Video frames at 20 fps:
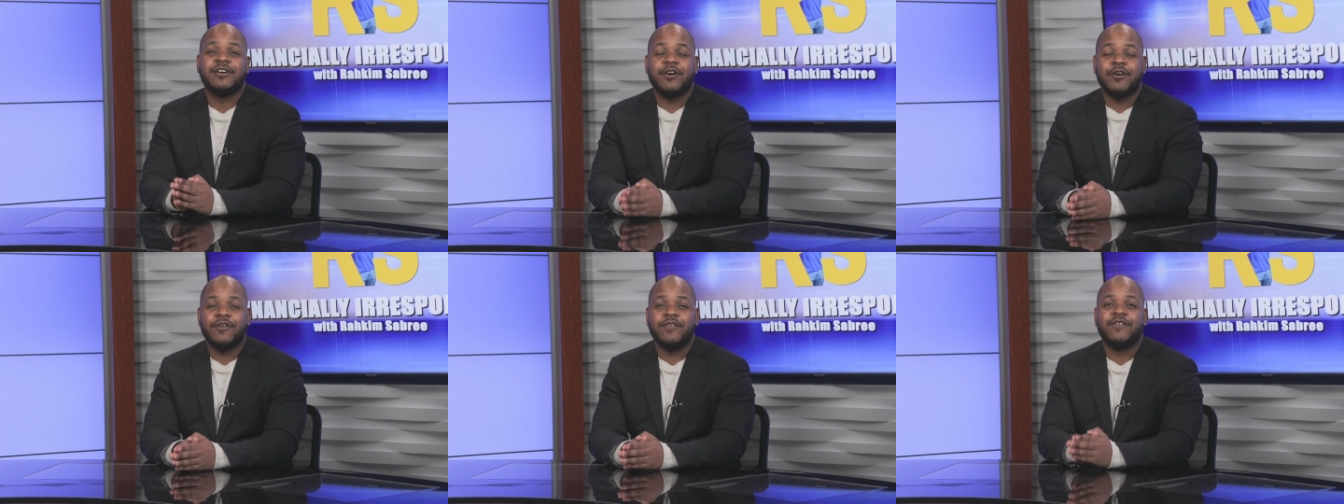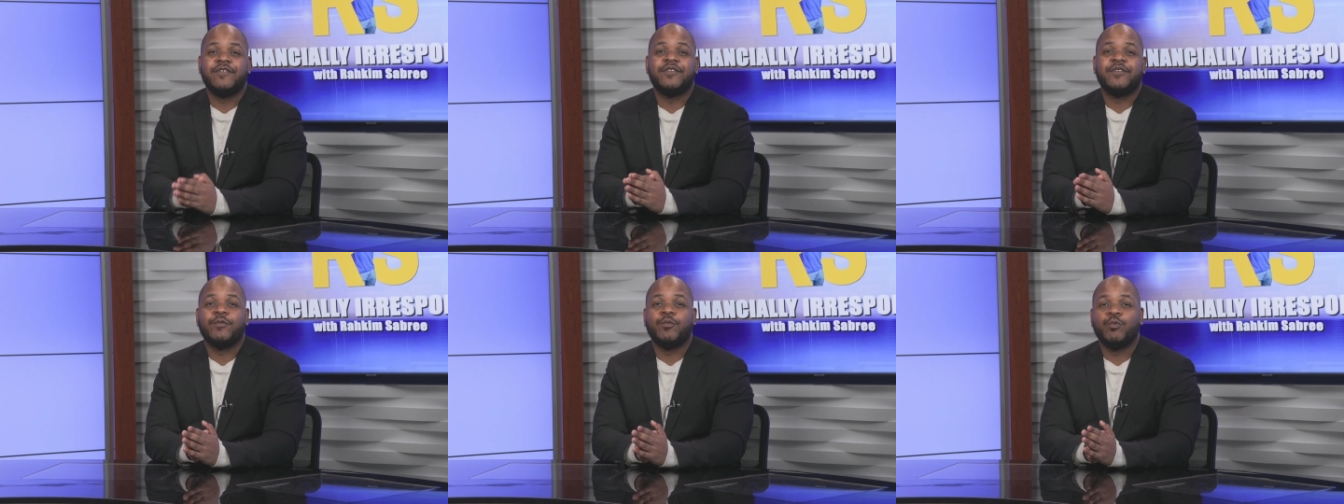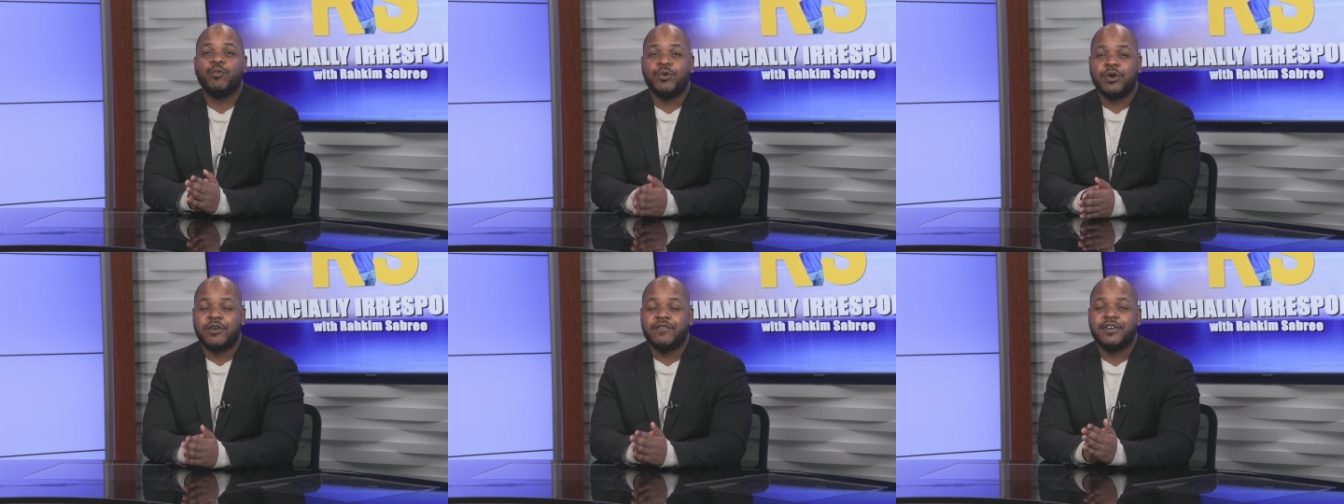of
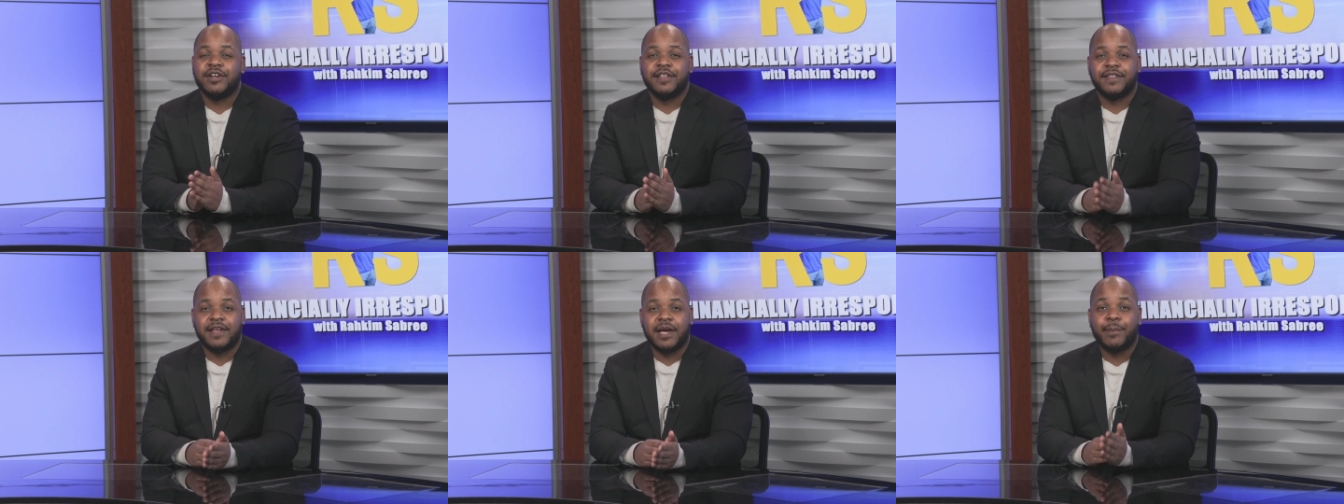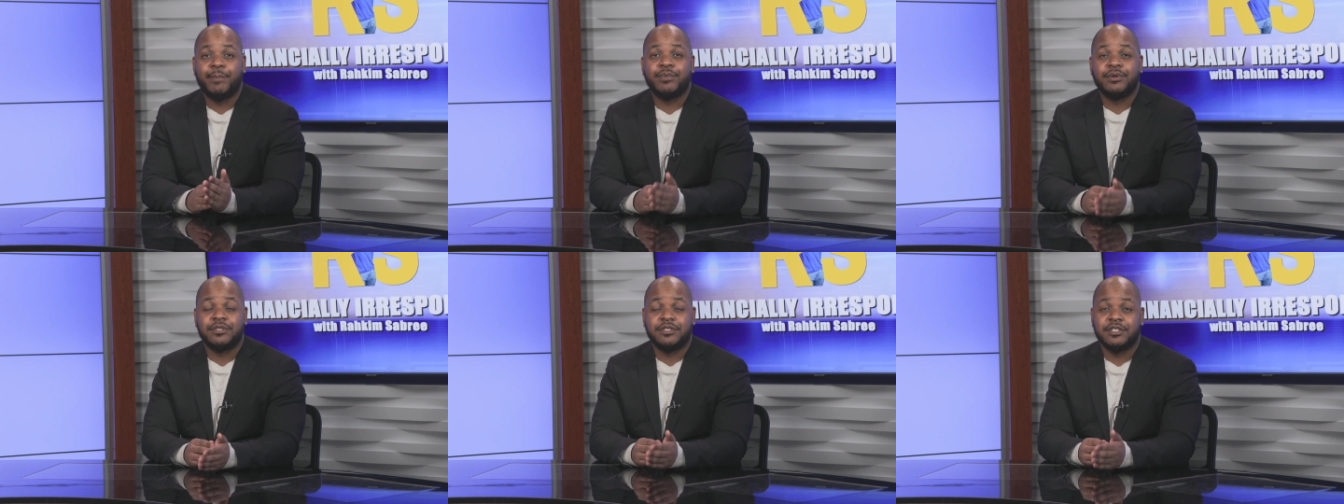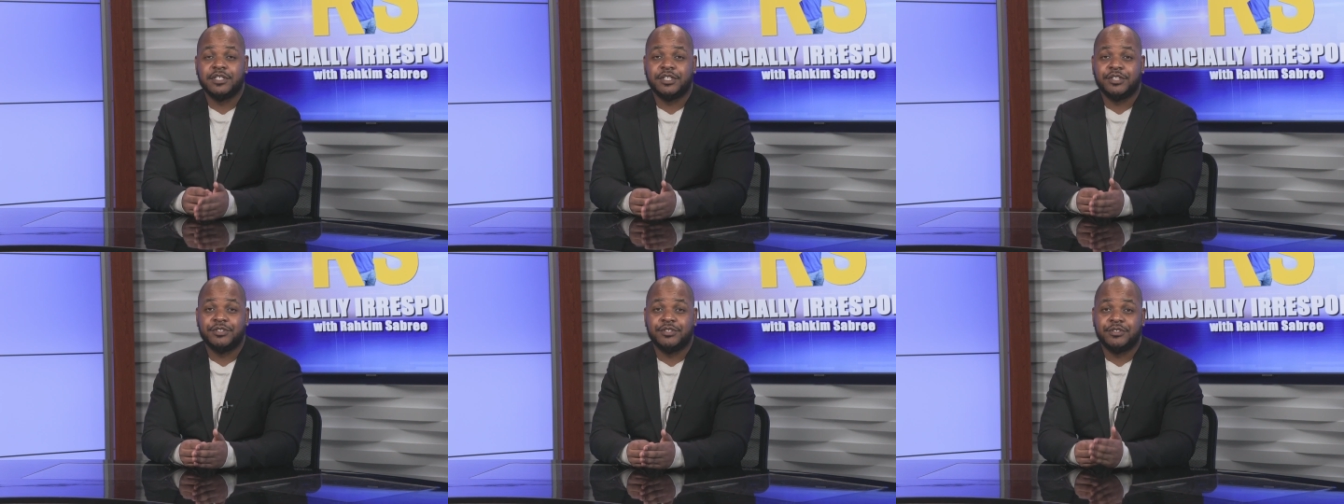wearing that
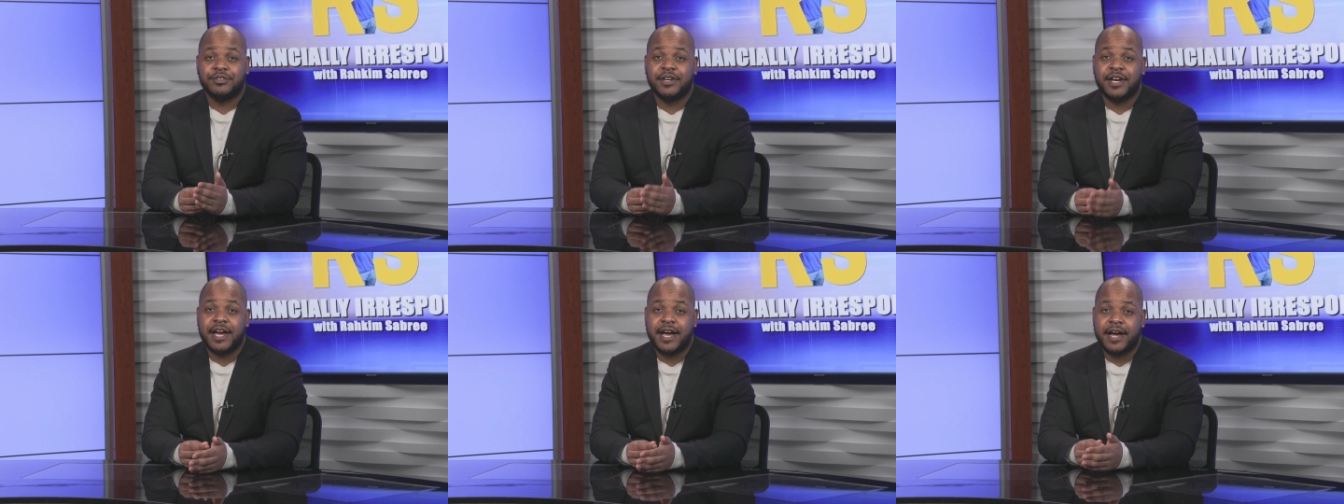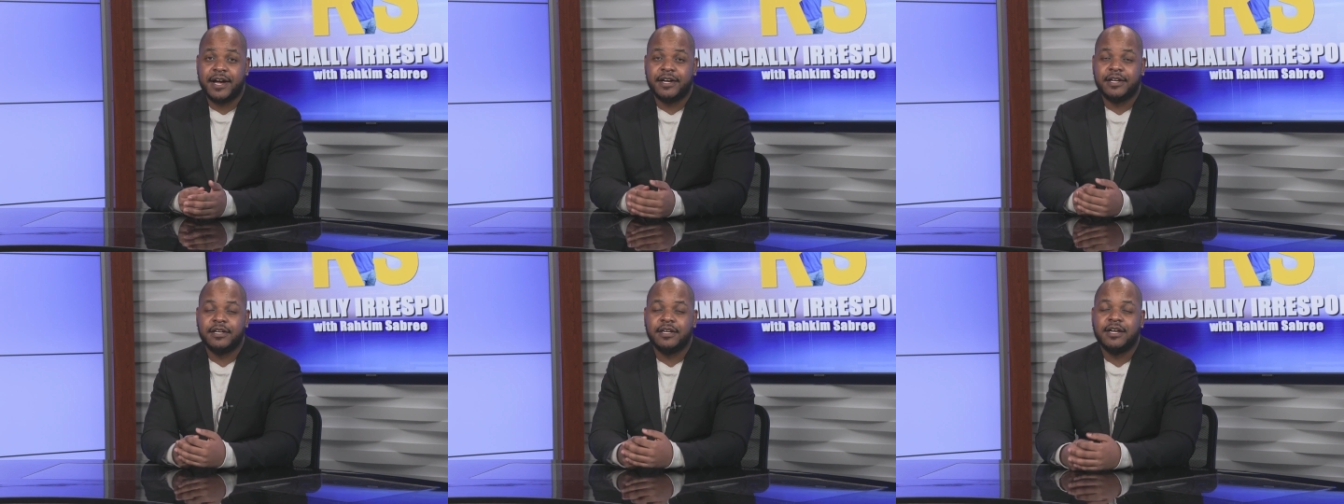particular hat.